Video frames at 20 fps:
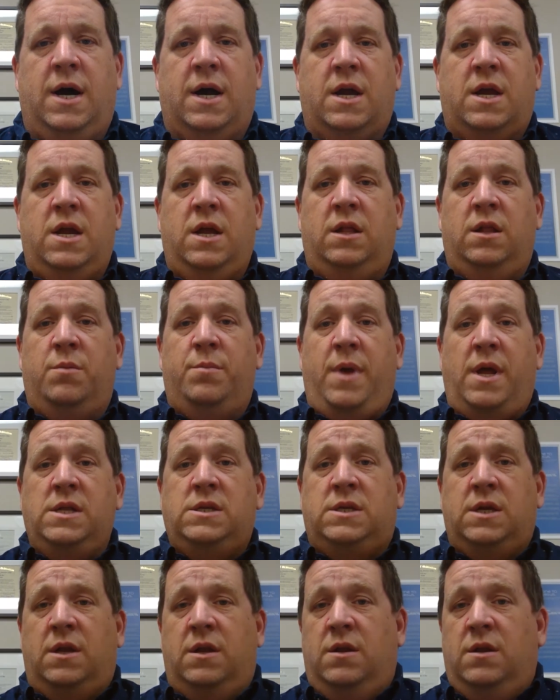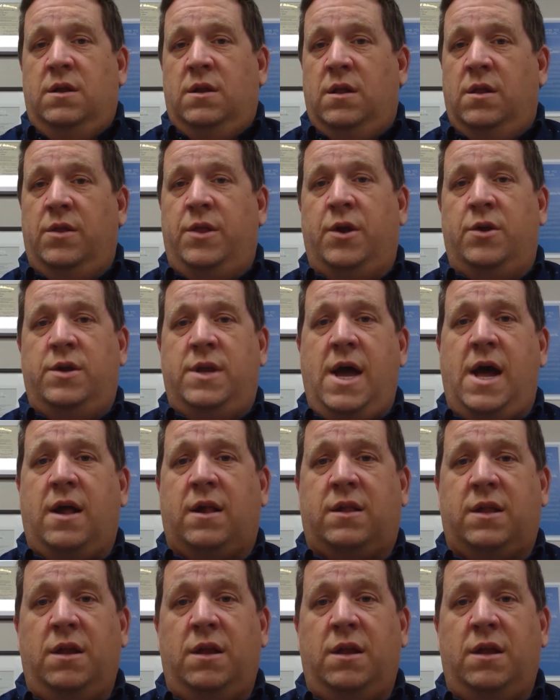He lamented their death.